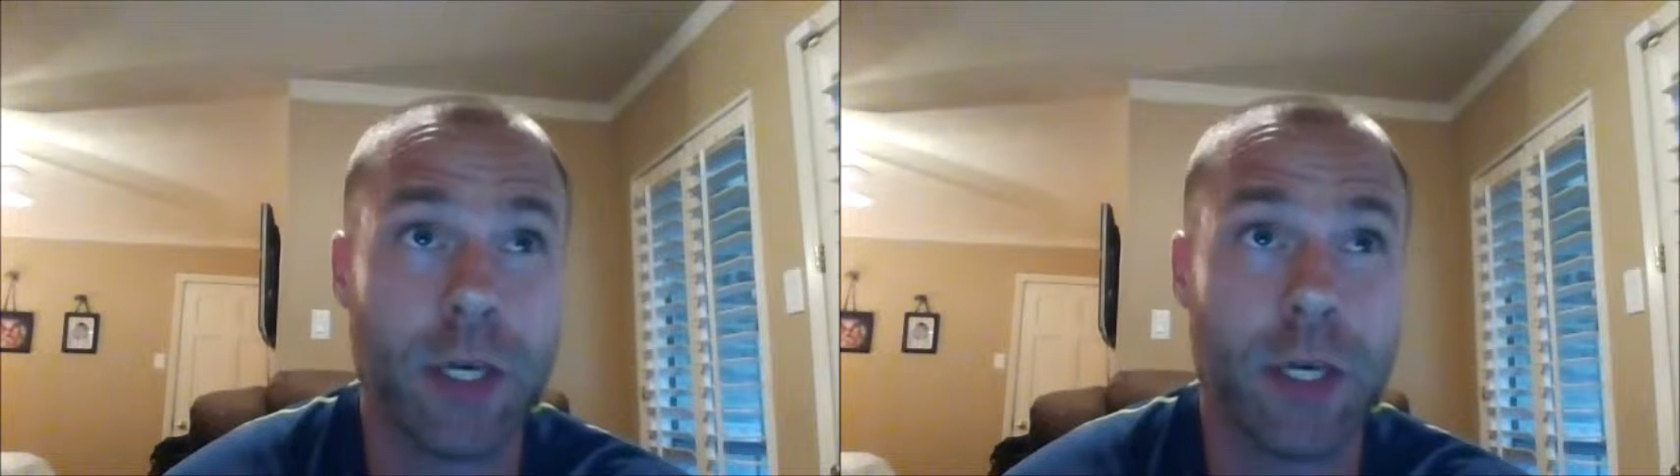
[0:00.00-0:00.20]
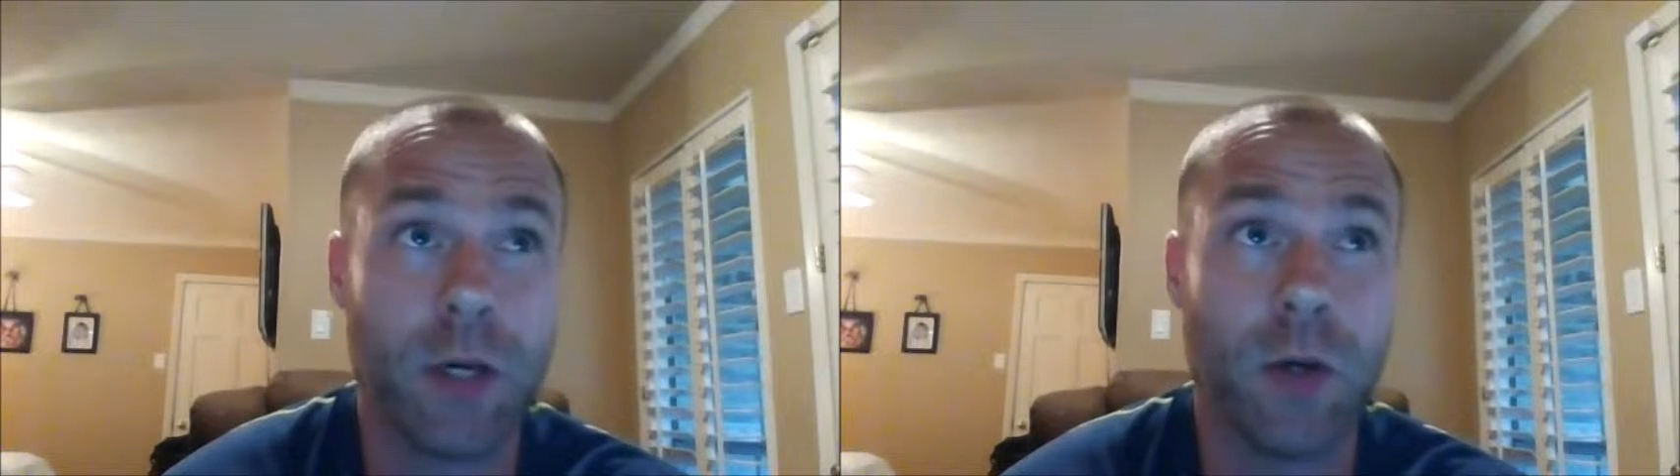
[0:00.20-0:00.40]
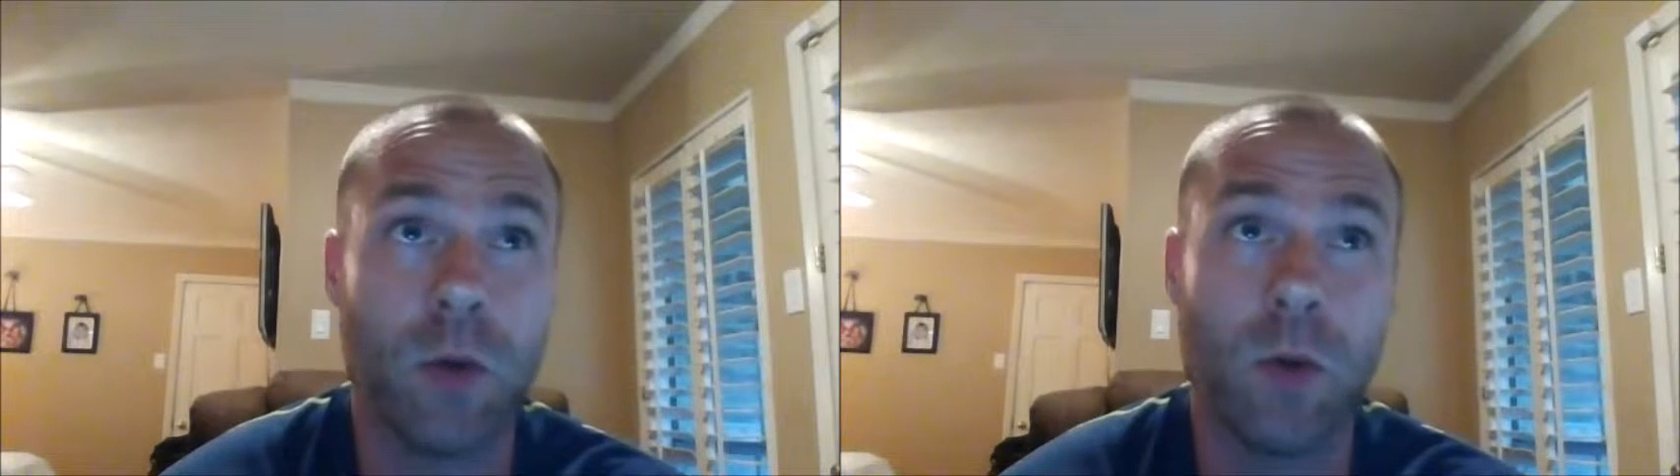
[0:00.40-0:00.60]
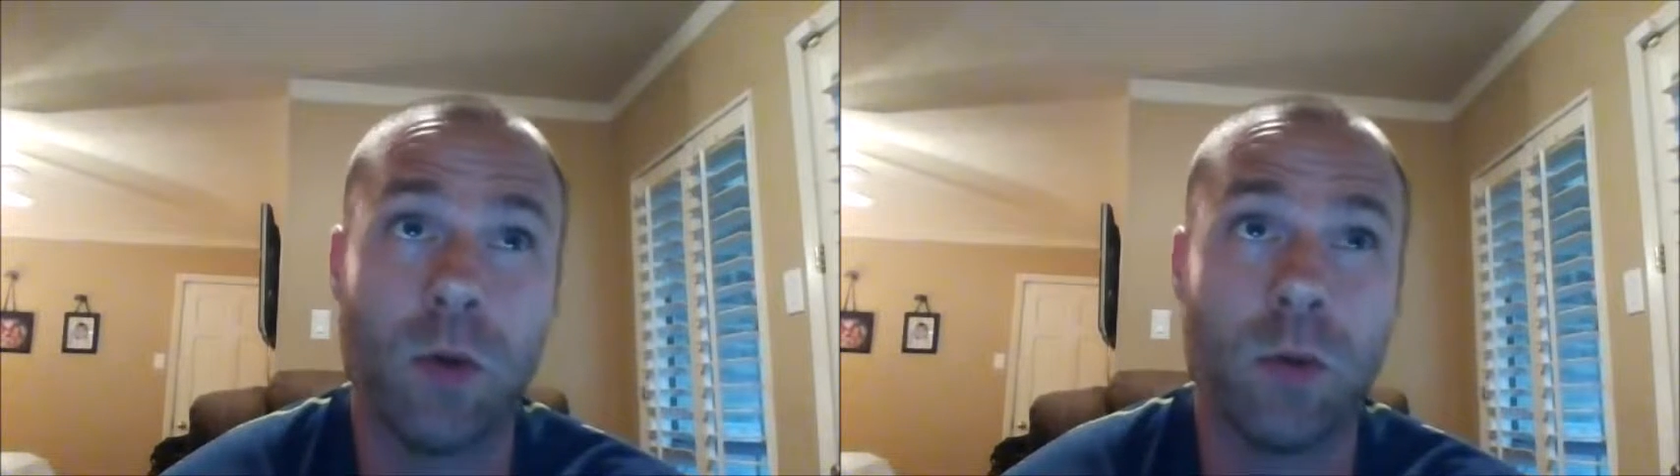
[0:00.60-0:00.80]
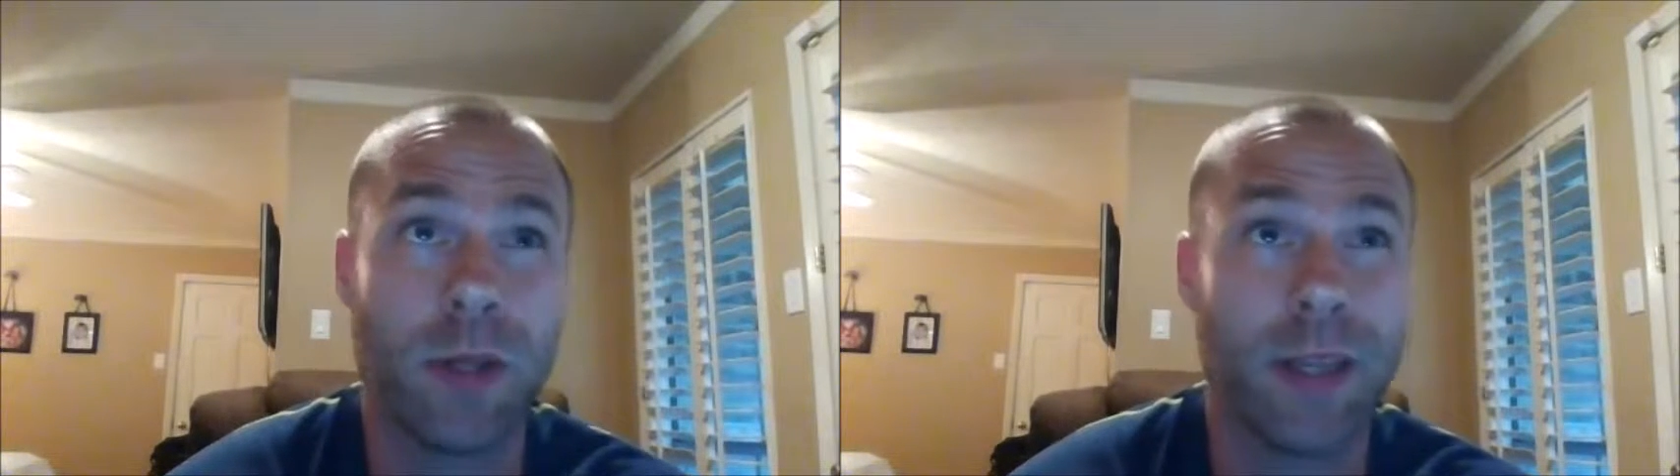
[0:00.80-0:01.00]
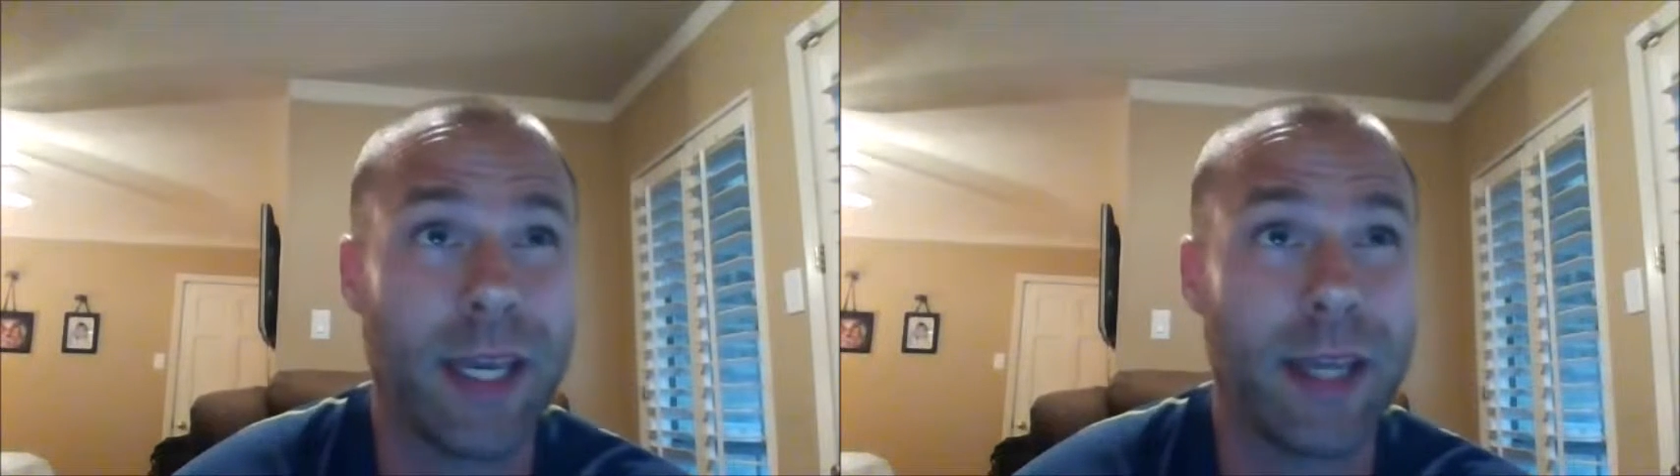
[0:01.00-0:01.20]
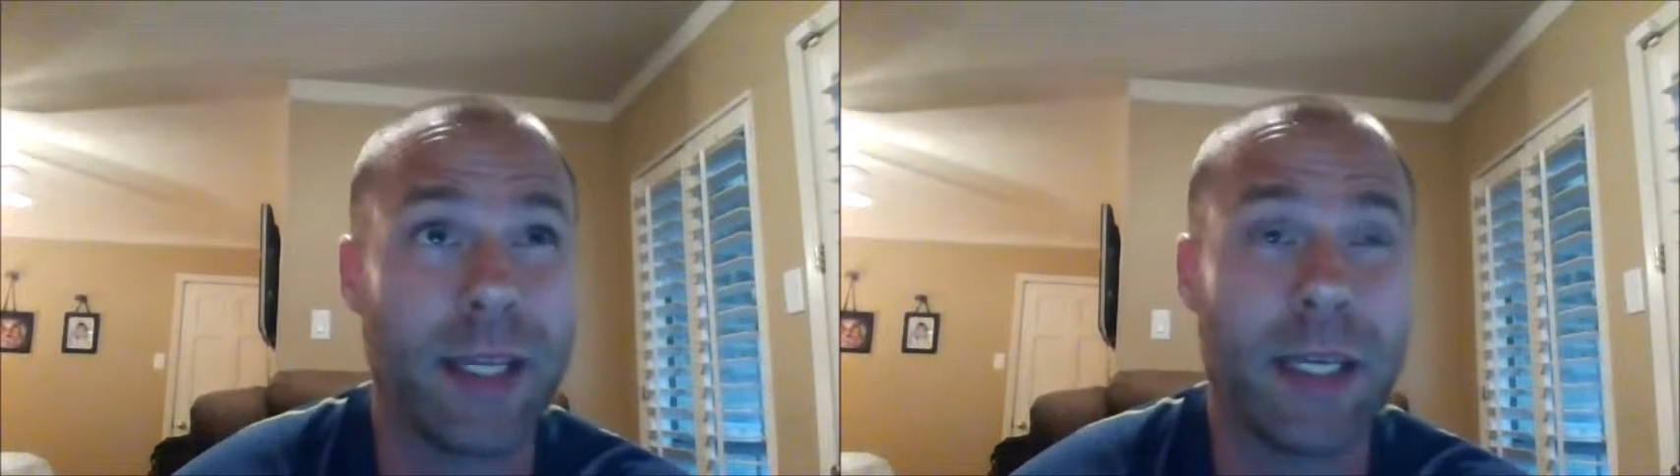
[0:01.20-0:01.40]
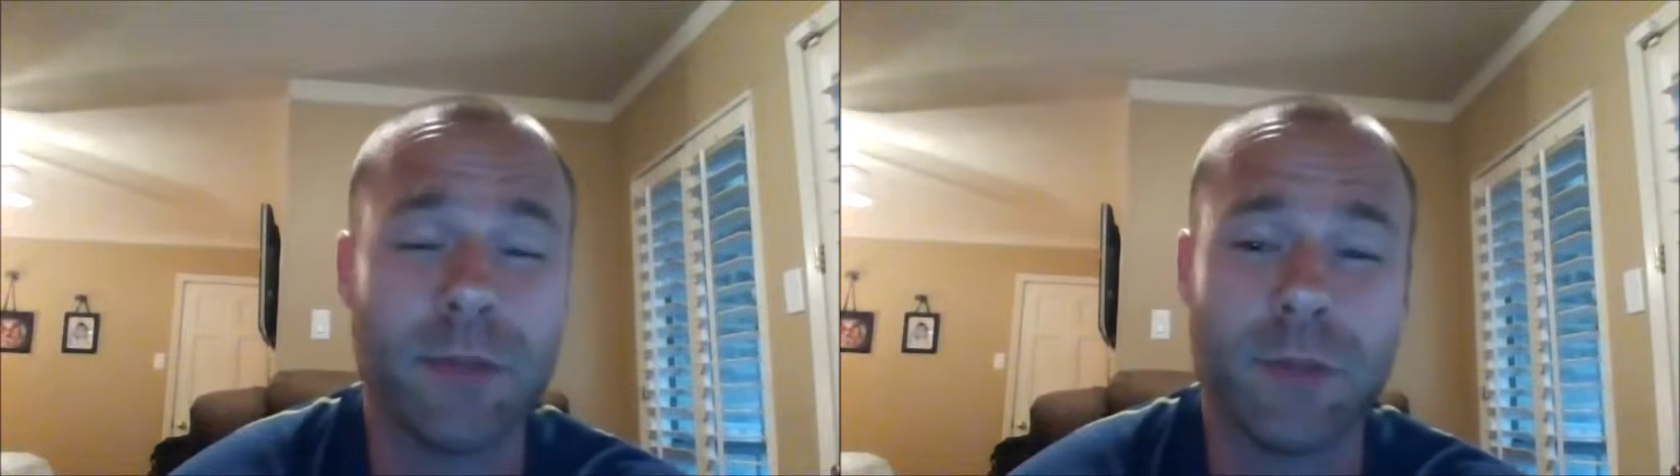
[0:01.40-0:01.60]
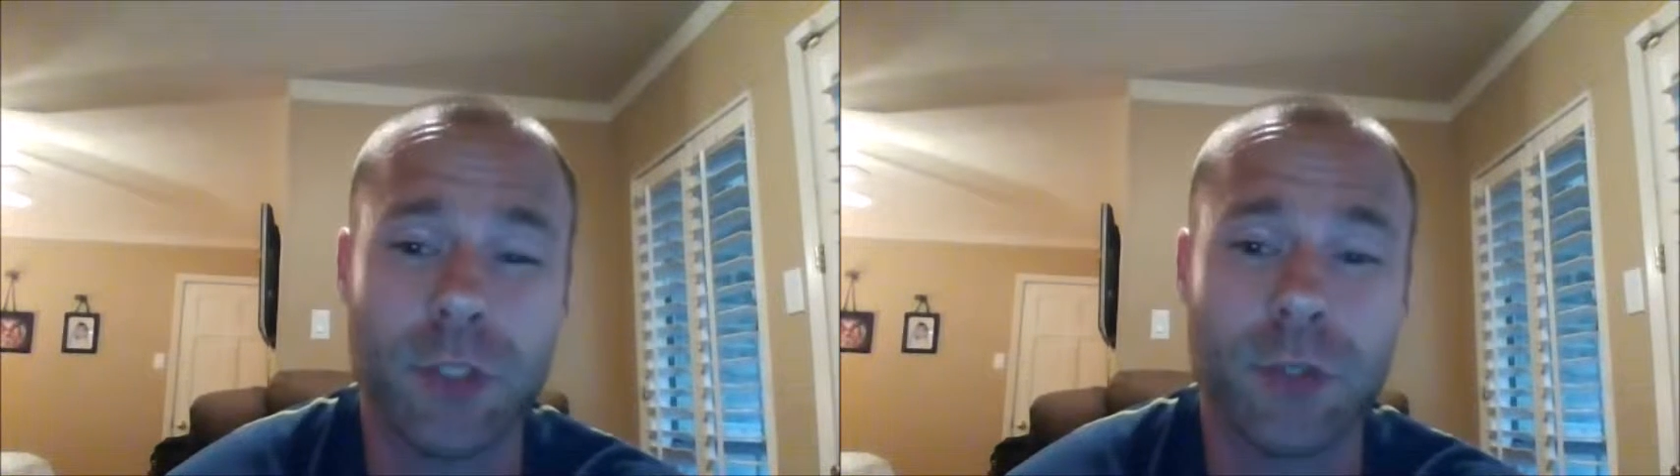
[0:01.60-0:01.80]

ago, I think at the end of June.